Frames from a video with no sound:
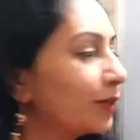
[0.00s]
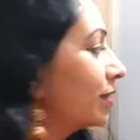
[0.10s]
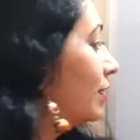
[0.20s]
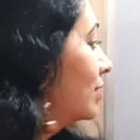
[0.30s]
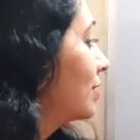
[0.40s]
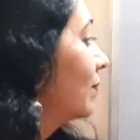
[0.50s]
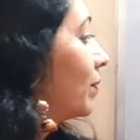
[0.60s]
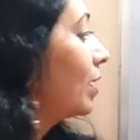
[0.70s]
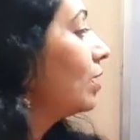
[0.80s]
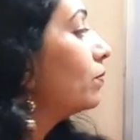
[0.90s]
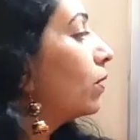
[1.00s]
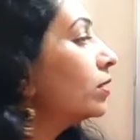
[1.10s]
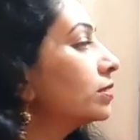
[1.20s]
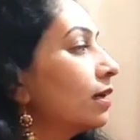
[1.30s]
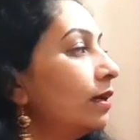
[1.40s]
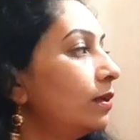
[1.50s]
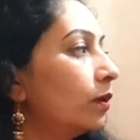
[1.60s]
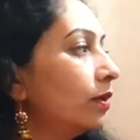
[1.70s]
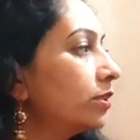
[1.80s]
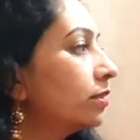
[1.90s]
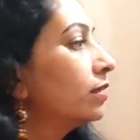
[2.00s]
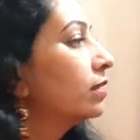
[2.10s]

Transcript: on this. He walks a lot